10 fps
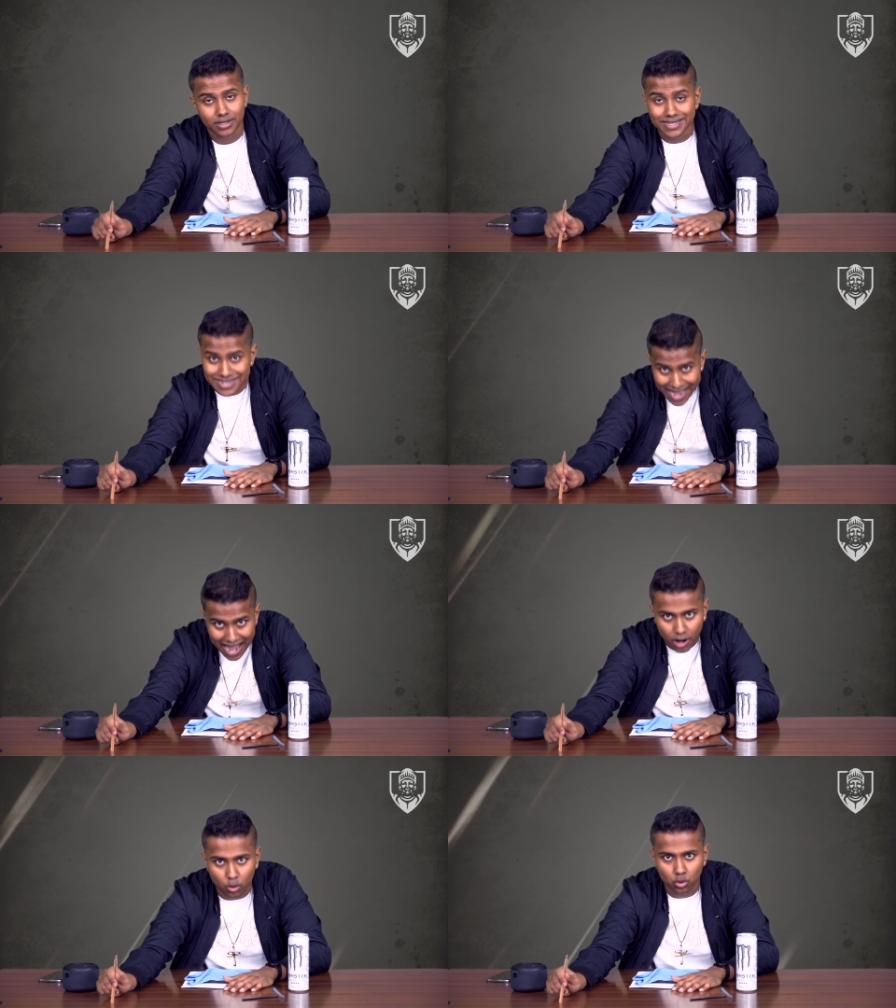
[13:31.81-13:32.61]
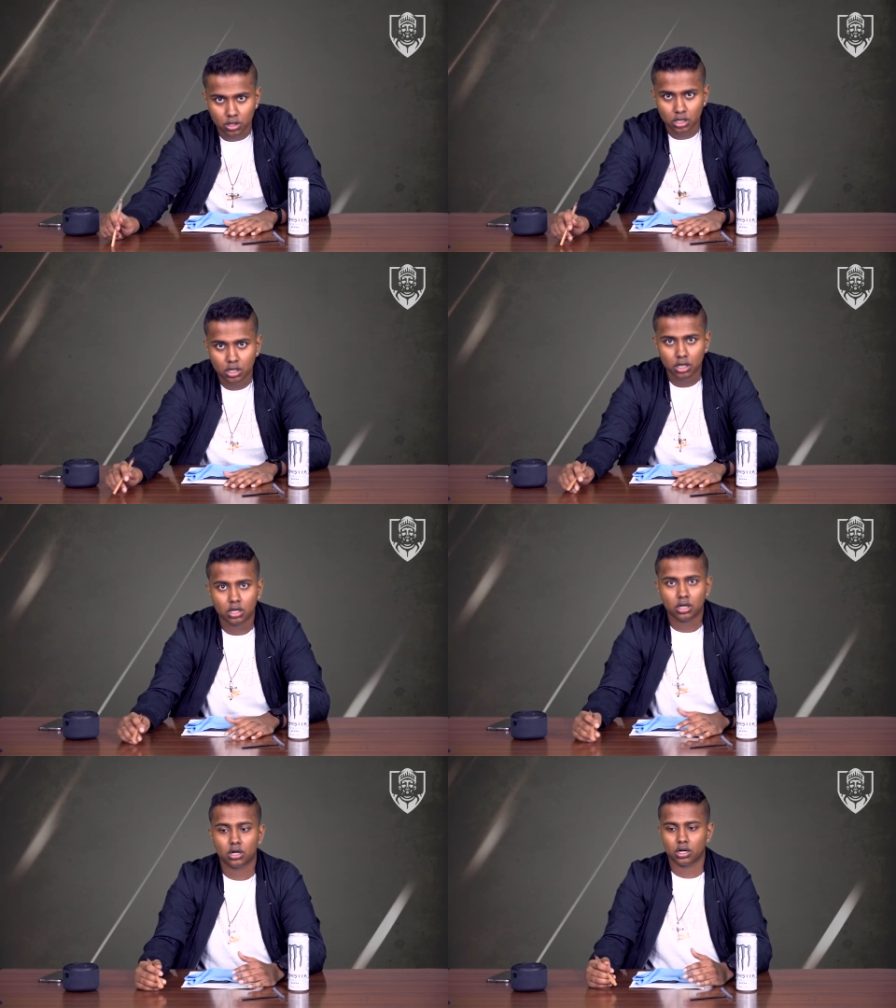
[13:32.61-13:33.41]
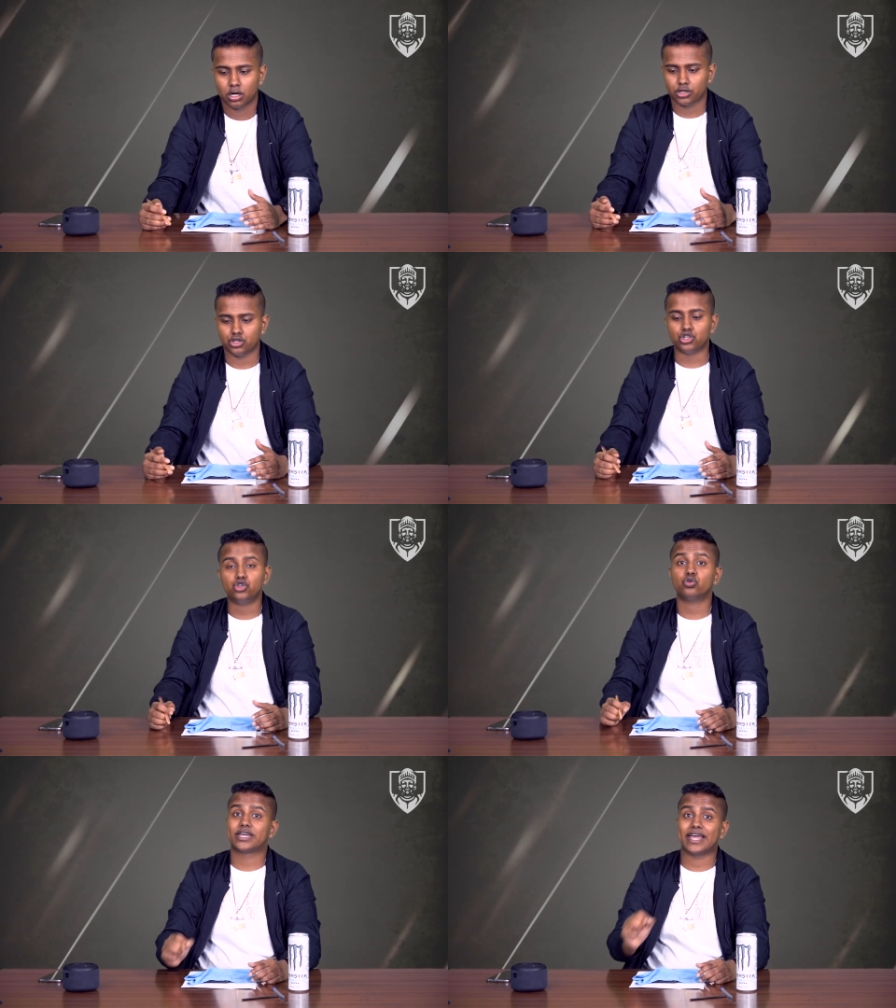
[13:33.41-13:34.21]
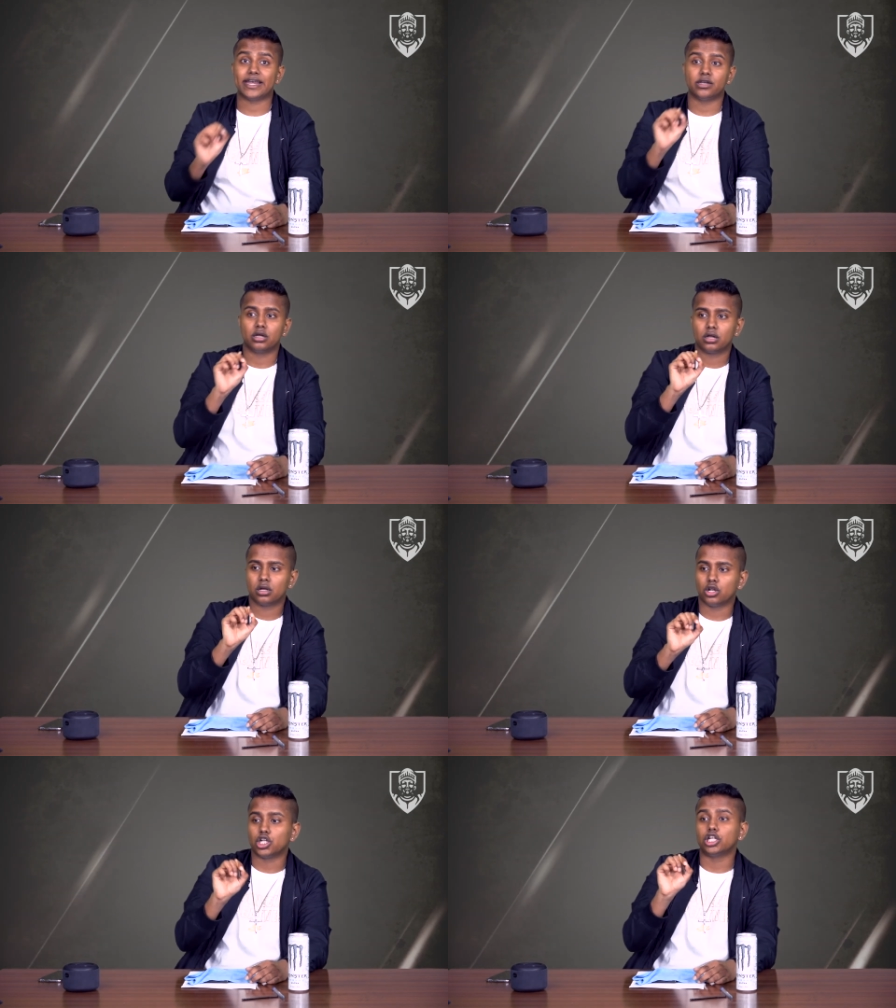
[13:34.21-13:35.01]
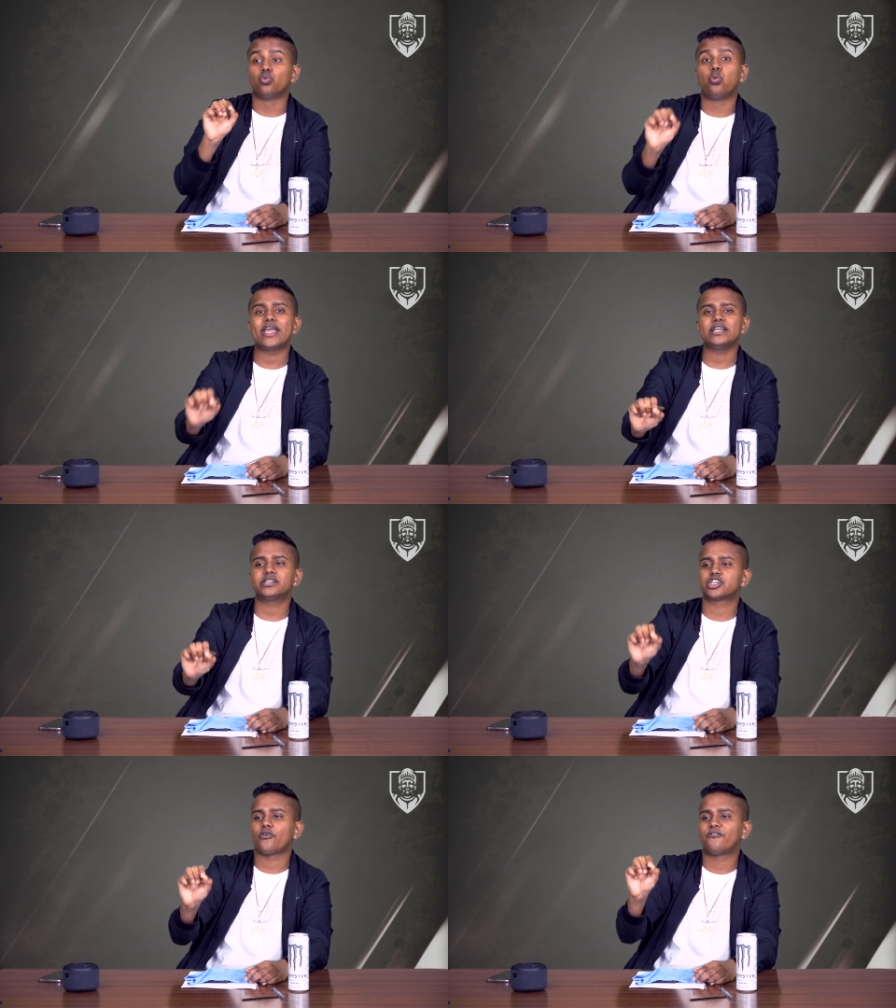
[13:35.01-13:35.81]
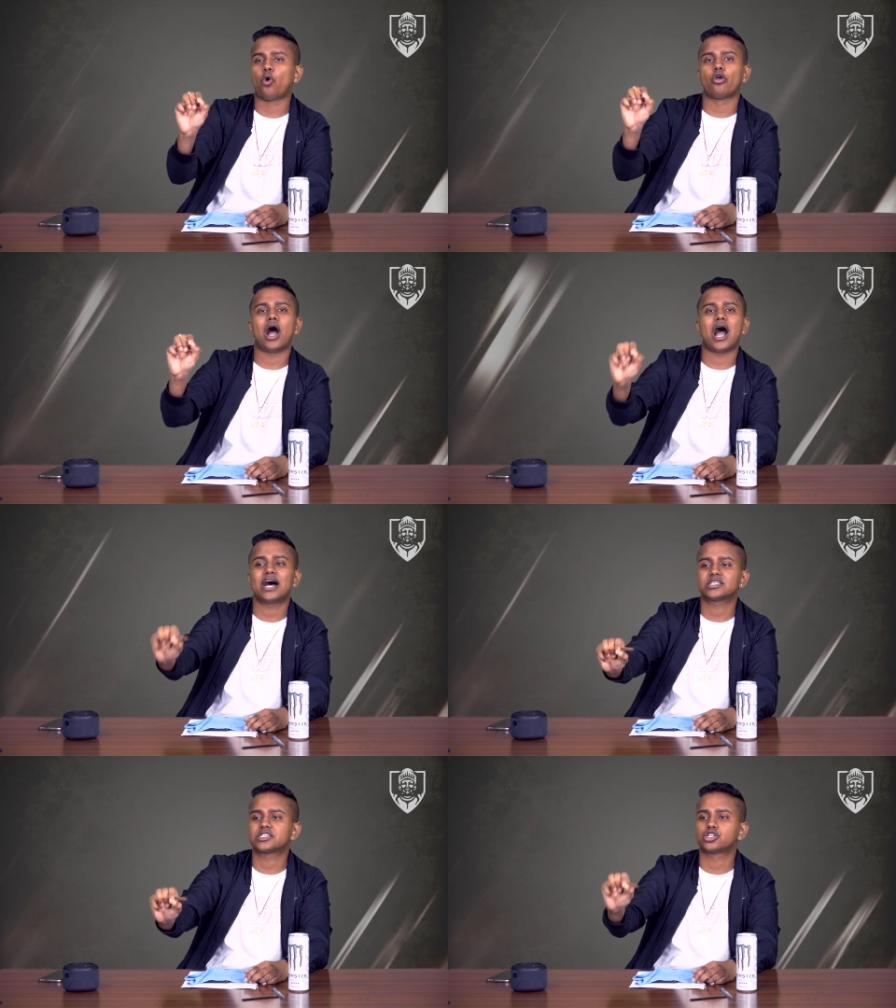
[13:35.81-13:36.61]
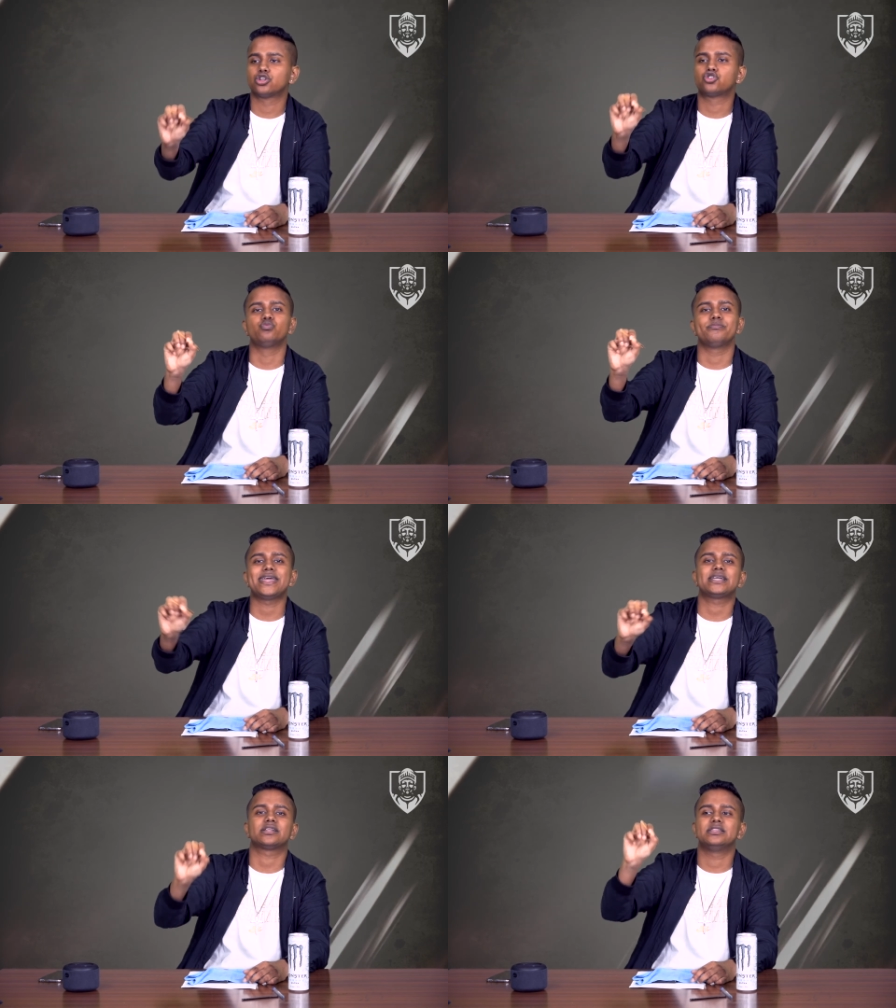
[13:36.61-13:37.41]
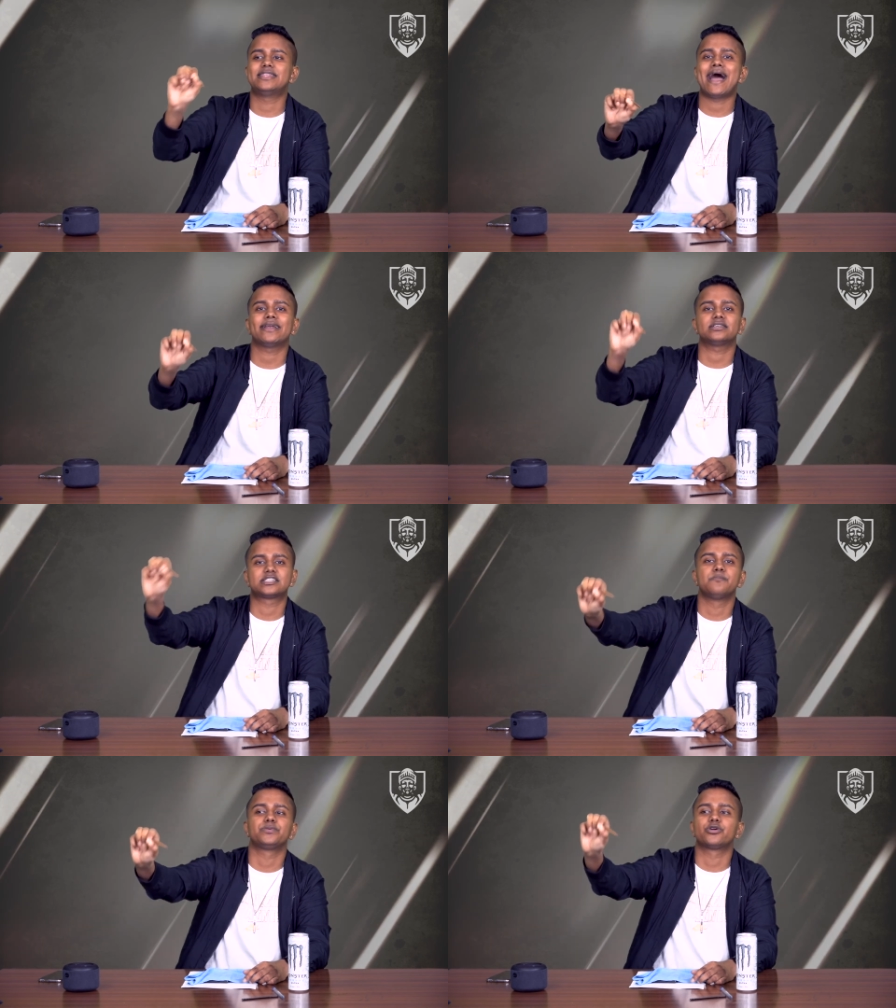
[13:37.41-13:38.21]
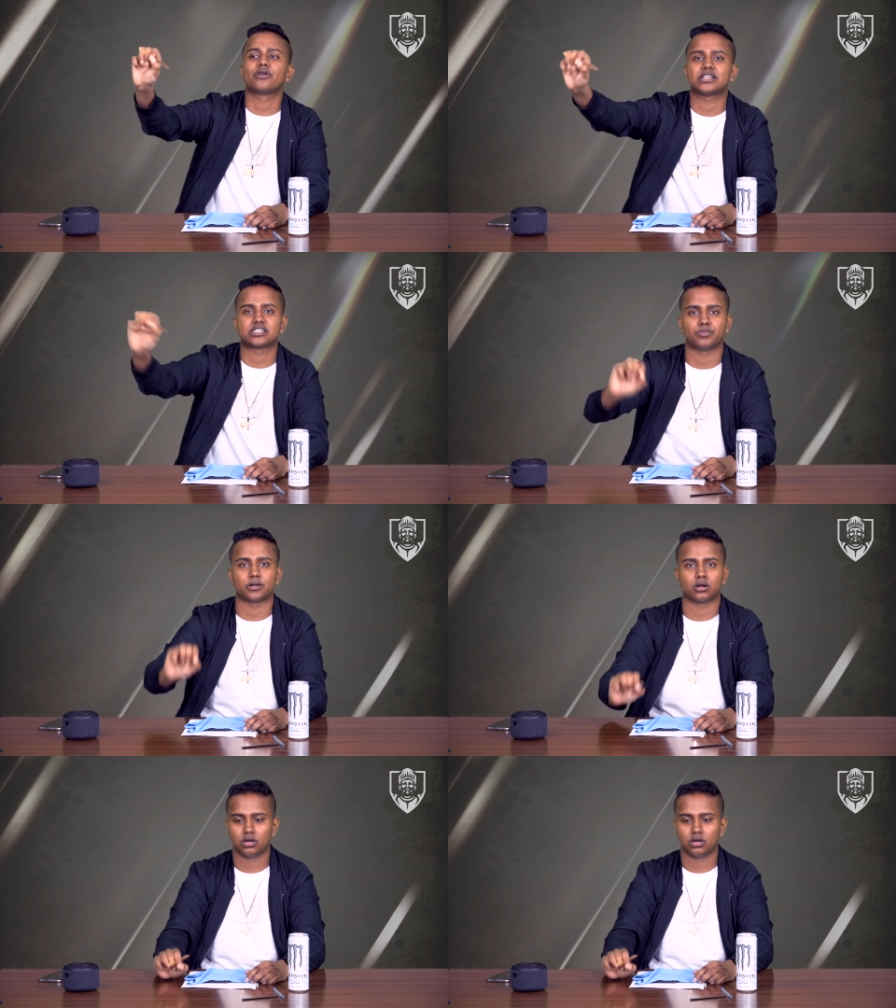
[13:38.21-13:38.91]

now you can wait for us to make that simpler and simpler.